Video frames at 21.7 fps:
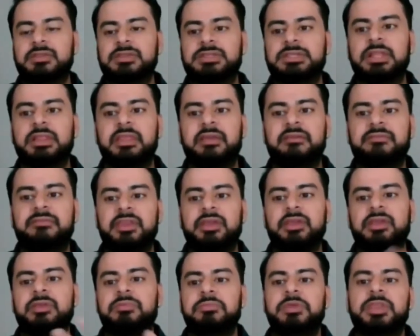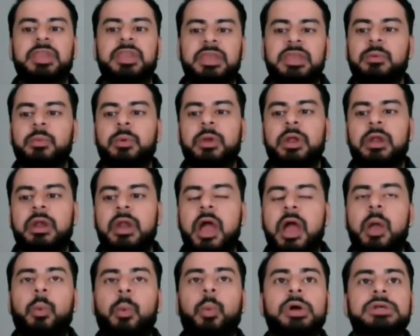to live in a community where
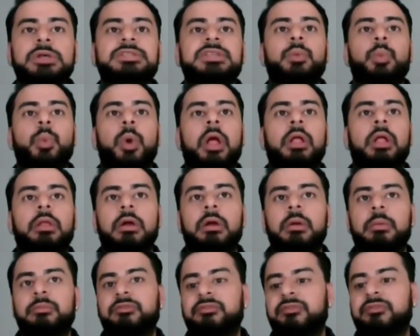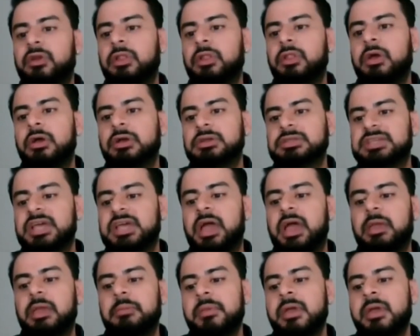I wasn't welcomed for a long
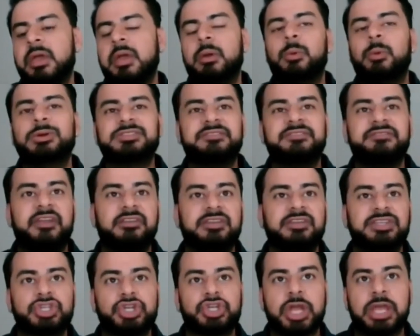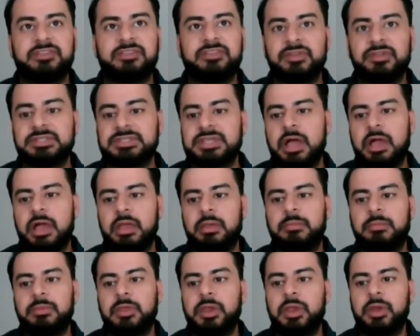time was a very stressful
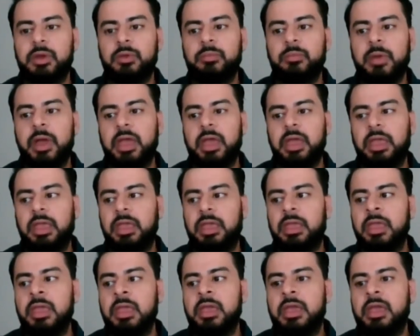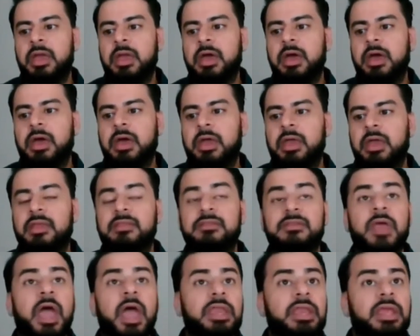time. You know, my uh,
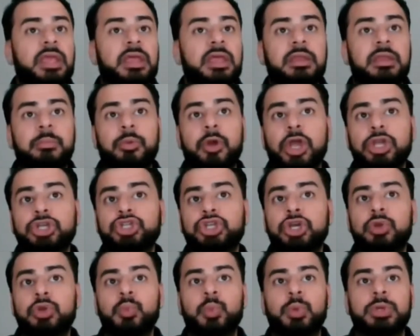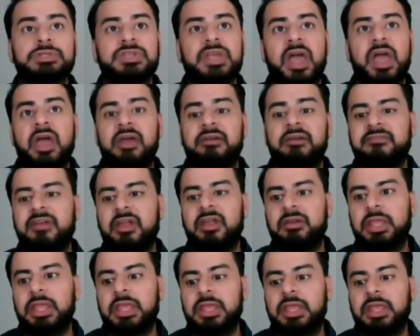anxiety and depression was at
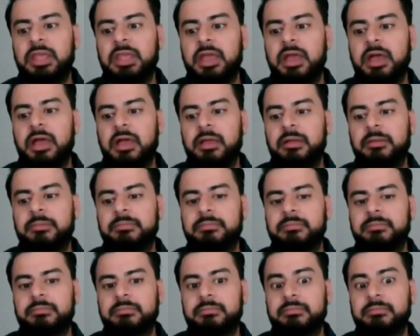very, um,